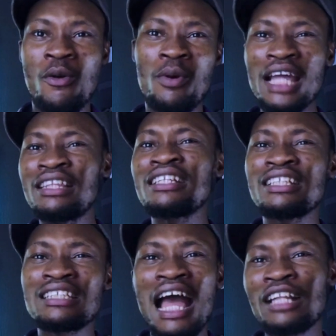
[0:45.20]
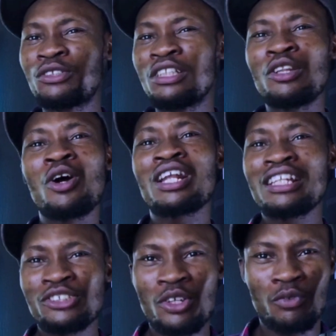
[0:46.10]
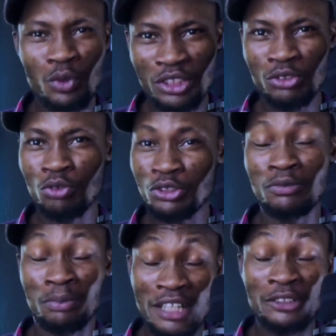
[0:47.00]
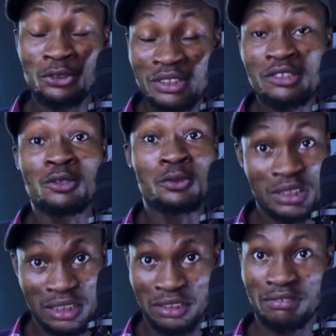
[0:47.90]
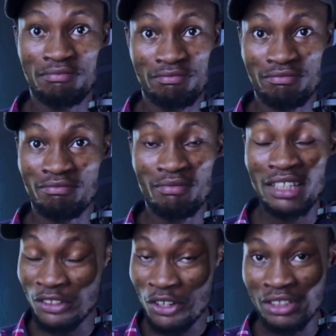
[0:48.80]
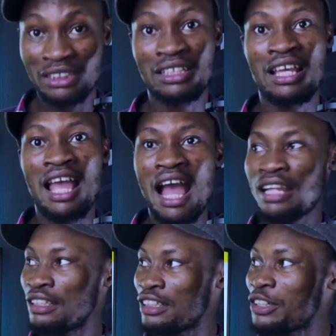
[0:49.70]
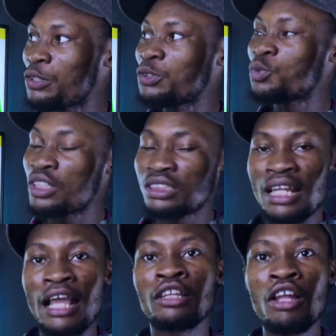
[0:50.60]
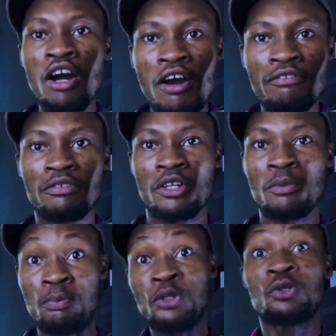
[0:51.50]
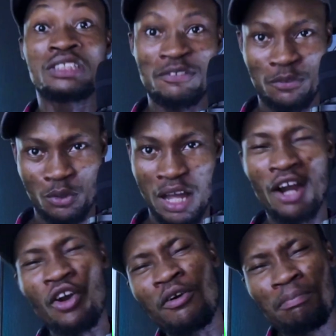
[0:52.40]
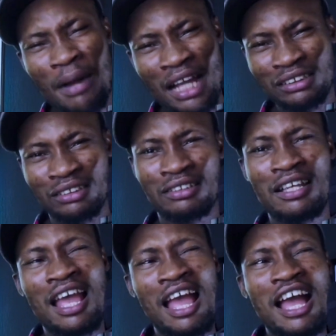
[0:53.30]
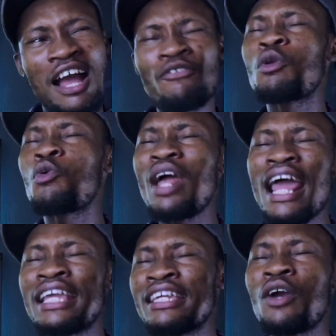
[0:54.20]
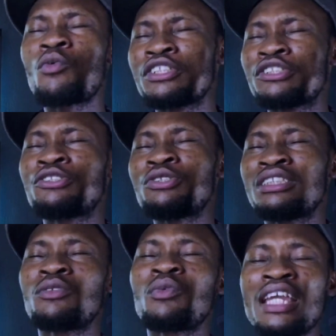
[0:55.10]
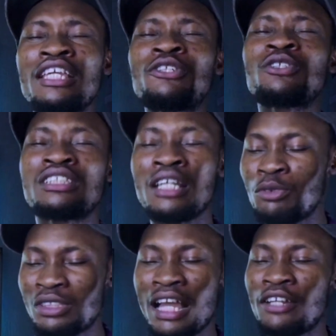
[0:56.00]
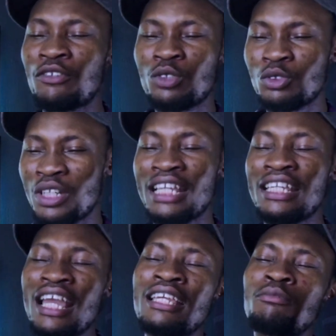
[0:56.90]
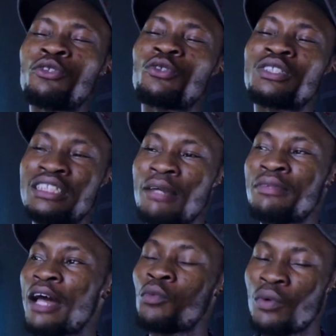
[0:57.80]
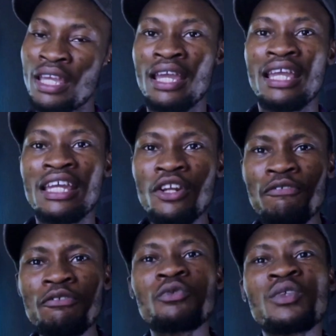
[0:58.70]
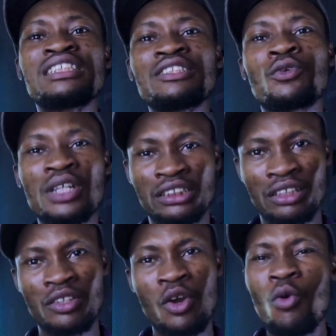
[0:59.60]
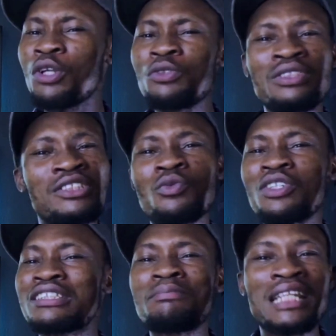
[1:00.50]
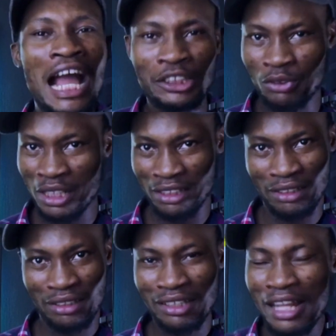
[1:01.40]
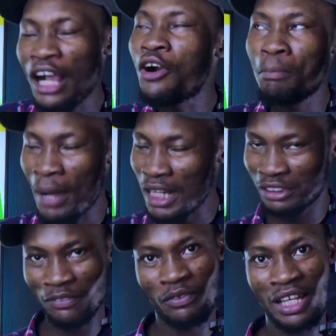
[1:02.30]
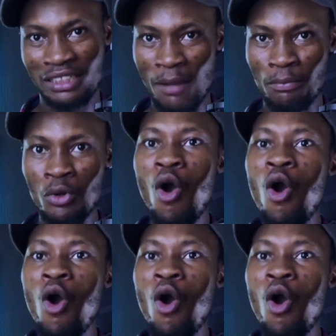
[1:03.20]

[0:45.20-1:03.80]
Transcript: But I think this adds to the long list of words Russell Brand uses loosely. He does. And it includes words like love, beautiful, and compassion. And for me, when I hear words used the way he used them, those kind of words, when I hear him use them that way, it often raises the question, what do these words mean actually? Like compassion, for example.